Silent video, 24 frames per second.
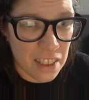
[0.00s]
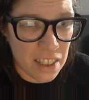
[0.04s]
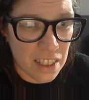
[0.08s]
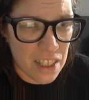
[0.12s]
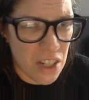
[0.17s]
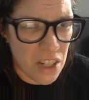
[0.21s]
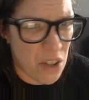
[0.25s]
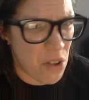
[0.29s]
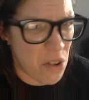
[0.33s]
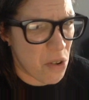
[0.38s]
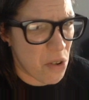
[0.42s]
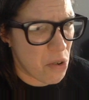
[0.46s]

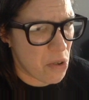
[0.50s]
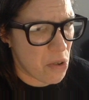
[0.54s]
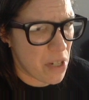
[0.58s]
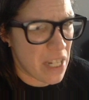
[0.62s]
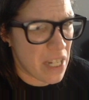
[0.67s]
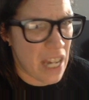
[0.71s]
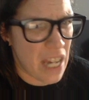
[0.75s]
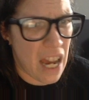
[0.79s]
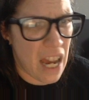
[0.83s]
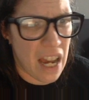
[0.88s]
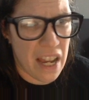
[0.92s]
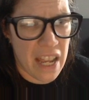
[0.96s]
Oh
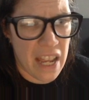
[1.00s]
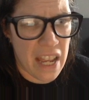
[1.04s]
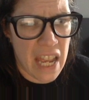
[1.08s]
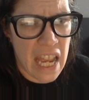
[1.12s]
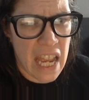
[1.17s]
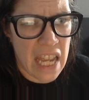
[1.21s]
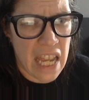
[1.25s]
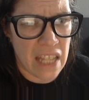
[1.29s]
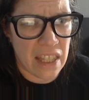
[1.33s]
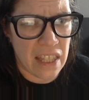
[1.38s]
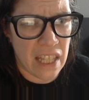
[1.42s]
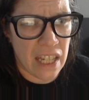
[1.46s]
yeah, I
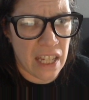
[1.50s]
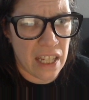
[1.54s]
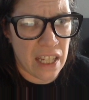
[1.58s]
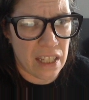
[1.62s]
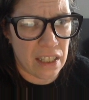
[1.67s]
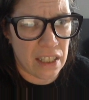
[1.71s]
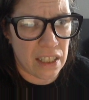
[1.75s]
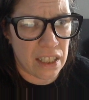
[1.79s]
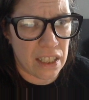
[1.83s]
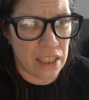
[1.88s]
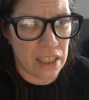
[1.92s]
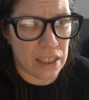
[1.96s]
hate that.
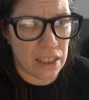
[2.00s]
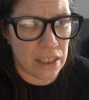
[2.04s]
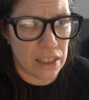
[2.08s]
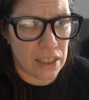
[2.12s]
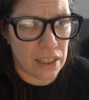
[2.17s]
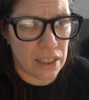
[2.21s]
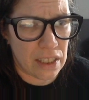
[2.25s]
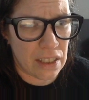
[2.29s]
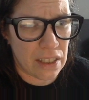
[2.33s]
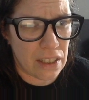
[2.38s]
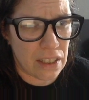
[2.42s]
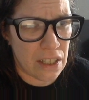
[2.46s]

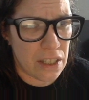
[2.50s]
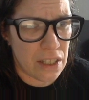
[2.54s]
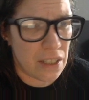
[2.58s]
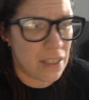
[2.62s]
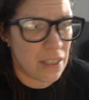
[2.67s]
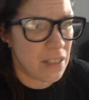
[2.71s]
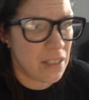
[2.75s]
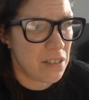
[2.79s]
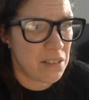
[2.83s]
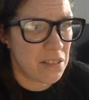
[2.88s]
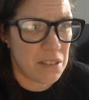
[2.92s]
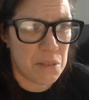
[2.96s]

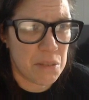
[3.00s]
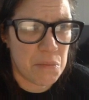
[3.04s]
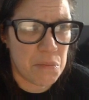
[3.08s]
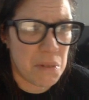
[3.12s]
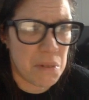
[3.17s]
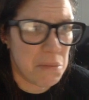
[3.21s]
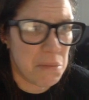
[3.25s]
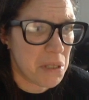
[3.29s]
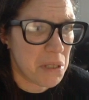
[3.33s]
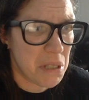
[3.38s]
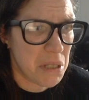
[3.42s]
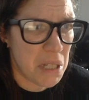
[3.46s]
Yeah,
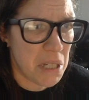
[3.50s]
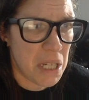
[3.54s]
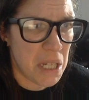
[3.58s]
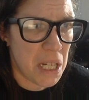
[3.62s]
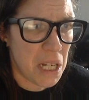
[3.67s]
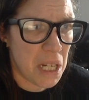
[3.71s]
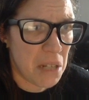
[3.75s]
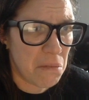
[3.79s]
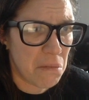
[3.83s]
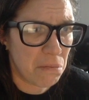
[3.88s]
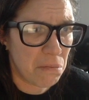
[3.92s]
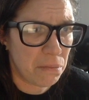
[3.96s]
sometimes I'm gonna hate it.